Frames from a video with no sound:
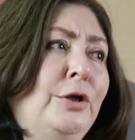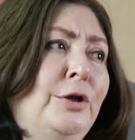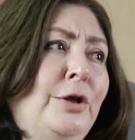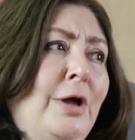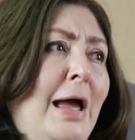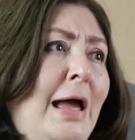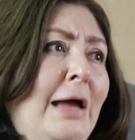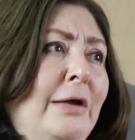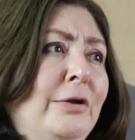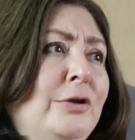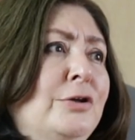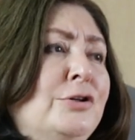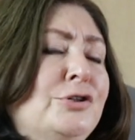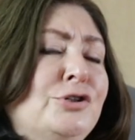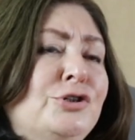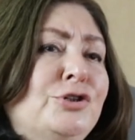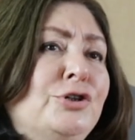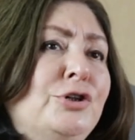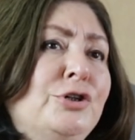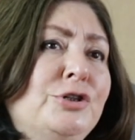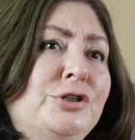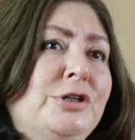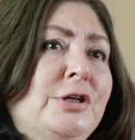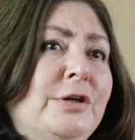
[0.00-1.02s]
you know how
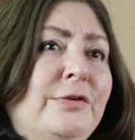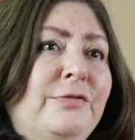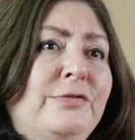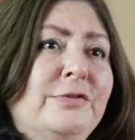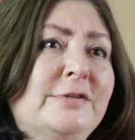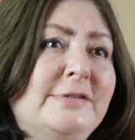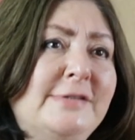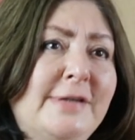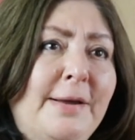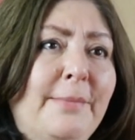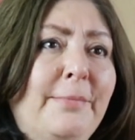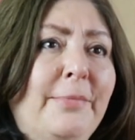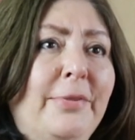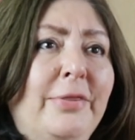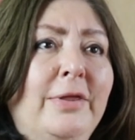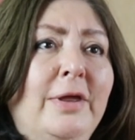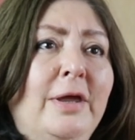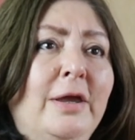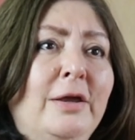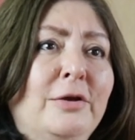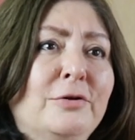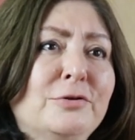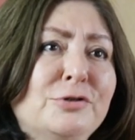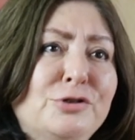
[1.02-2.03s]
you're searching for
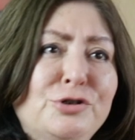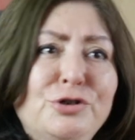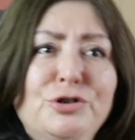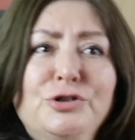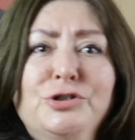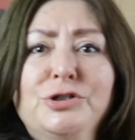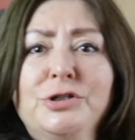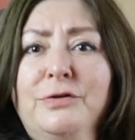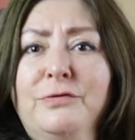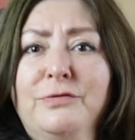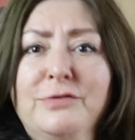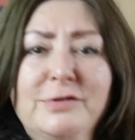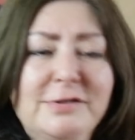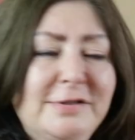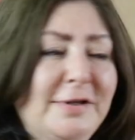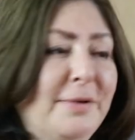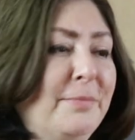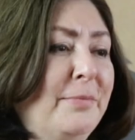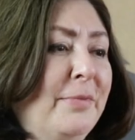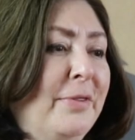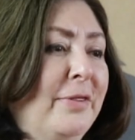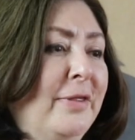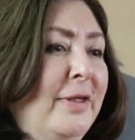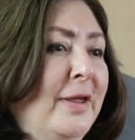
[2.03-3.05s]
something, you're searching
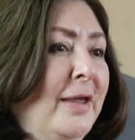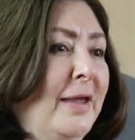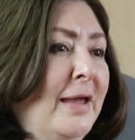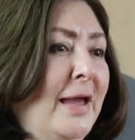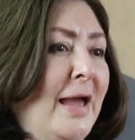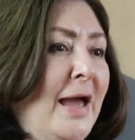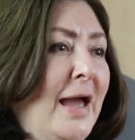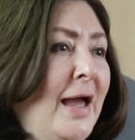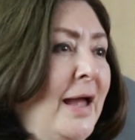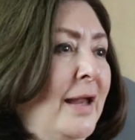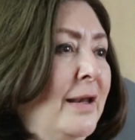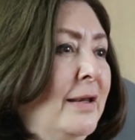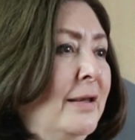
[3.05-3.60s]
for something,